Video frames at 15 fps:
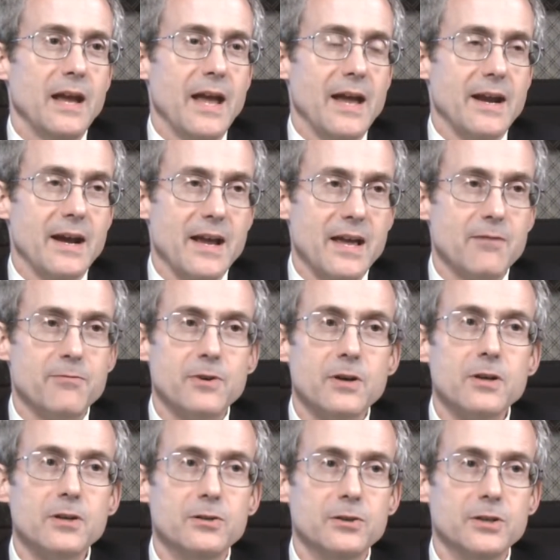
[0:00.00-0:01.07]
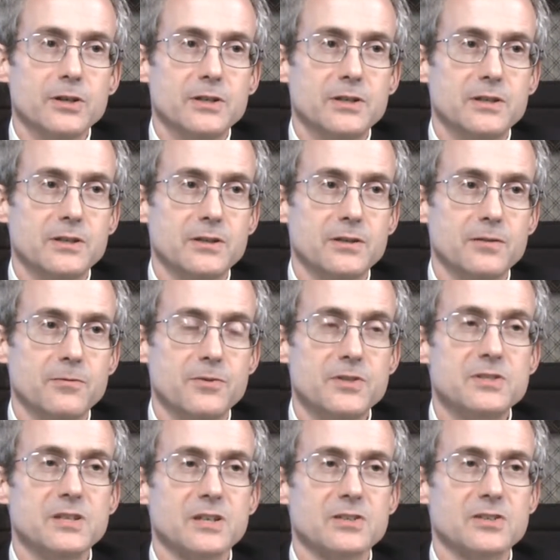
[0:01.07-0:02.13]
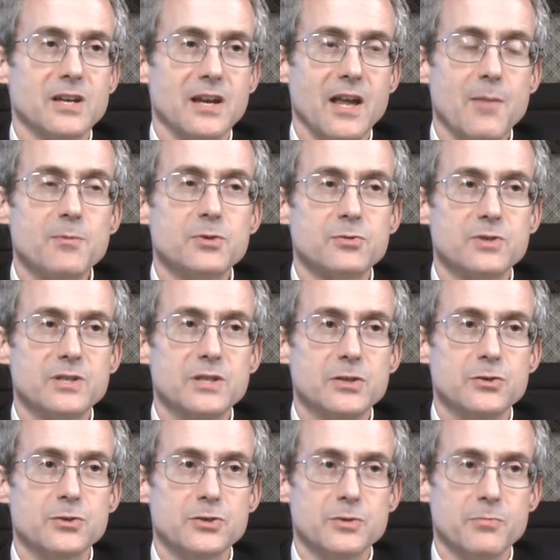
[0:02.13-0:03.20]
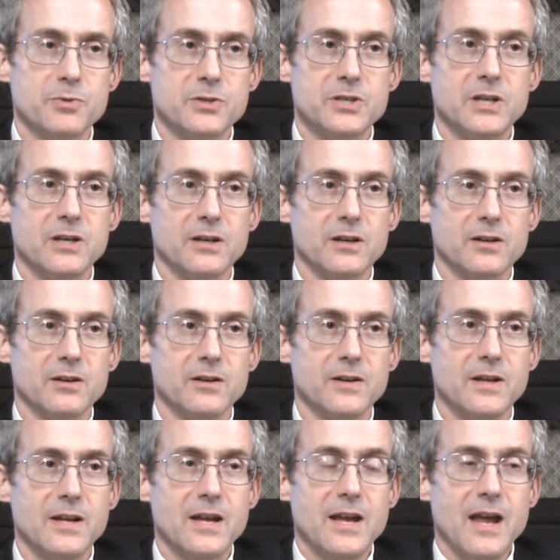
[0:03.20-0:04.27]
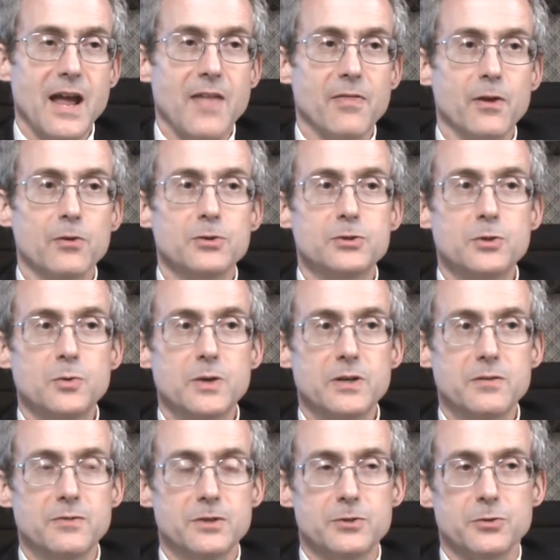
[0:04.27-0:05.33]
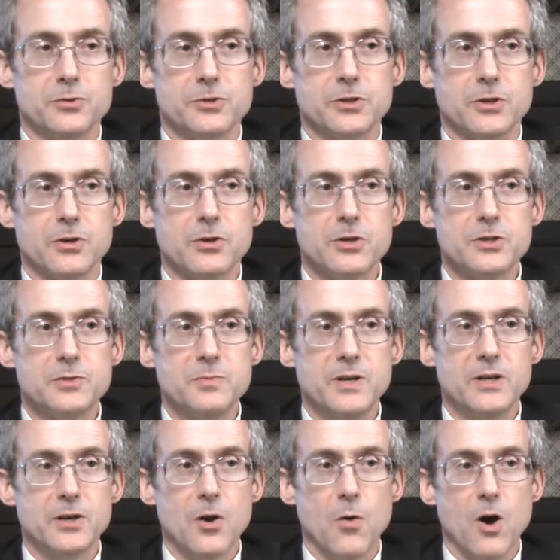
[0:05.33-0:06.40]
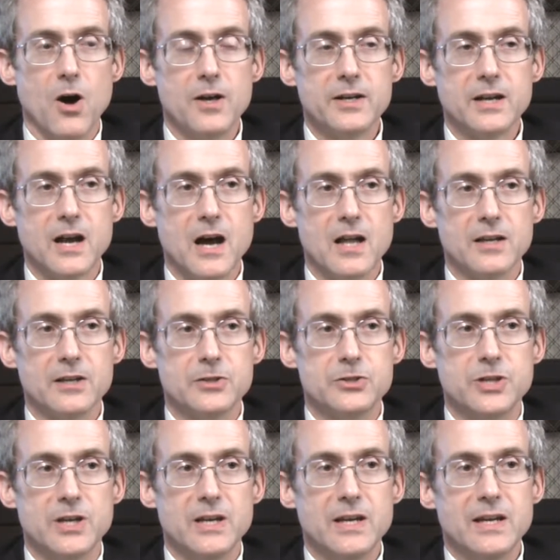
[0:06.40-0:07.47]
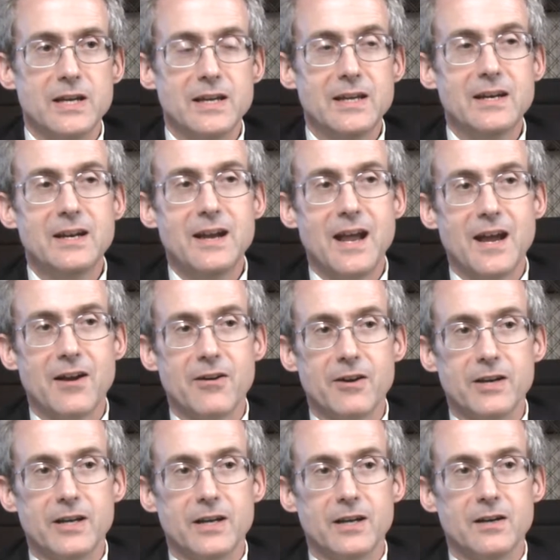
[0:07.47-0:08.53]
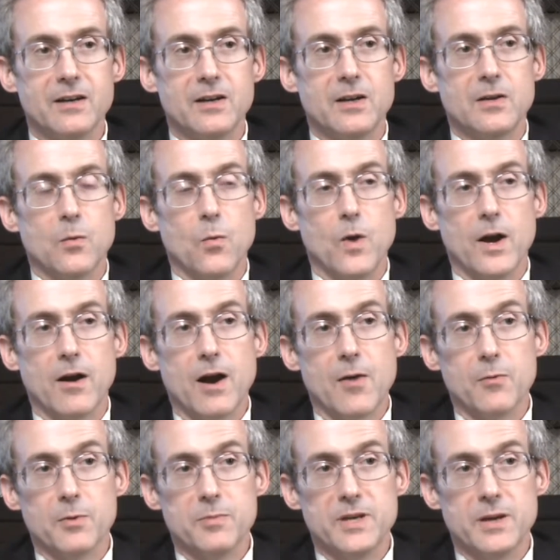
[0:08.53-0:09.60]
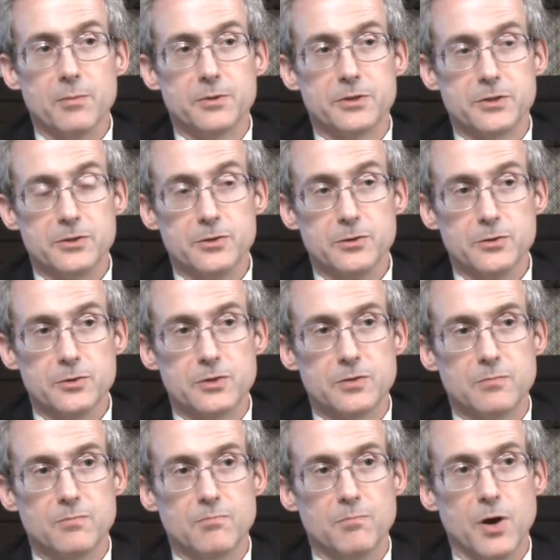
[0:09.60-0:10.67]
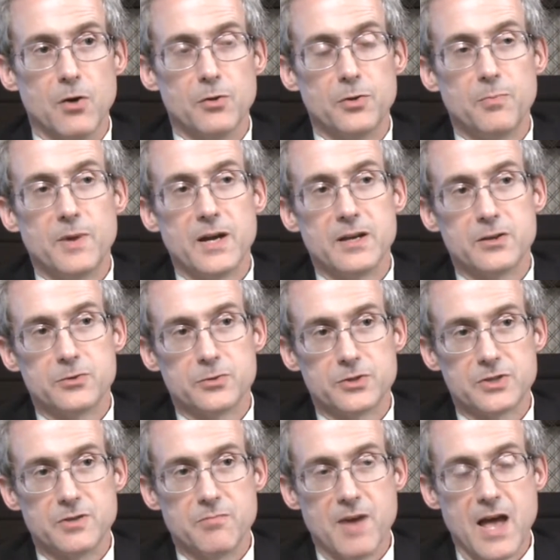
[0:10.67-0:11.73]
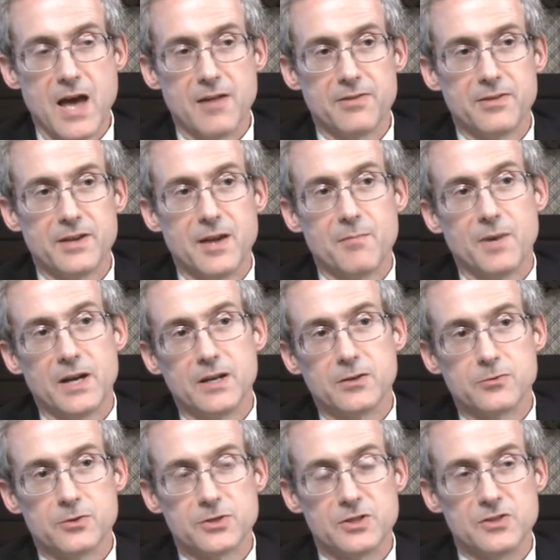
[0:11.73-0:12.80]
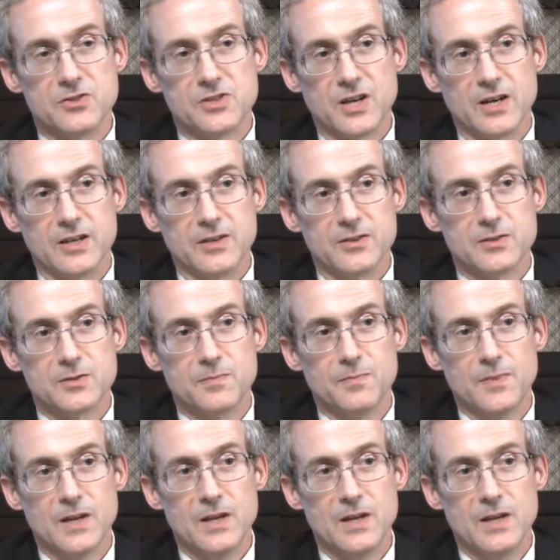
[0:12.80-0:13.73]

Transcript: and I had very good physics and chemistry teachers in particular. And those two individuals encouraged me to go on in college in an area where I would be able to use both my interest in math and my interest in science.